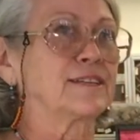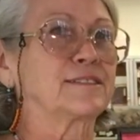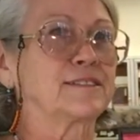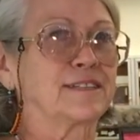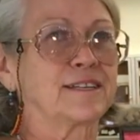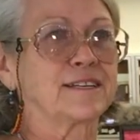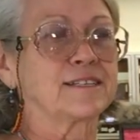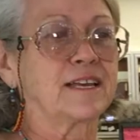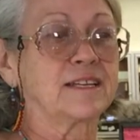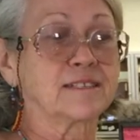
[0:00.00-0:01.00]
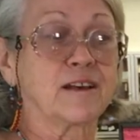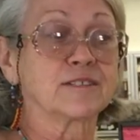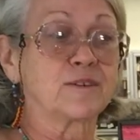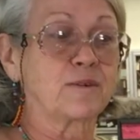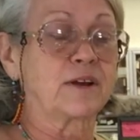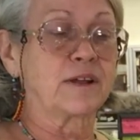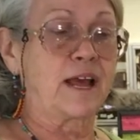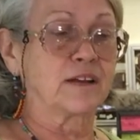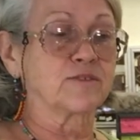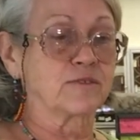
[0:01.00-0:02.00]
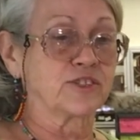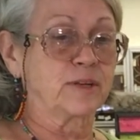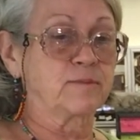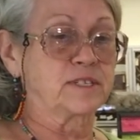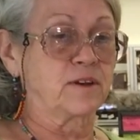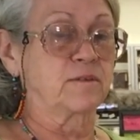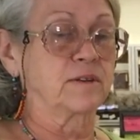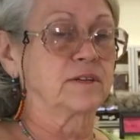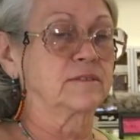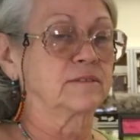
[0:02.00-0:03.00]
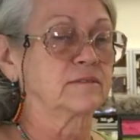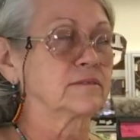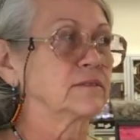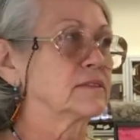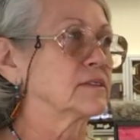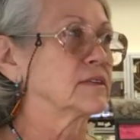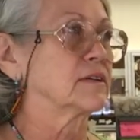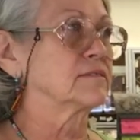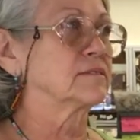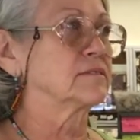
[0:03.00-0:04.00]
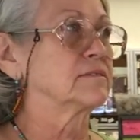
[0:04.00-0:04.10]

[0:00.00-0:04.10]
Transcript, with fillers: Yes, it is. It's also an actual gemstone. So.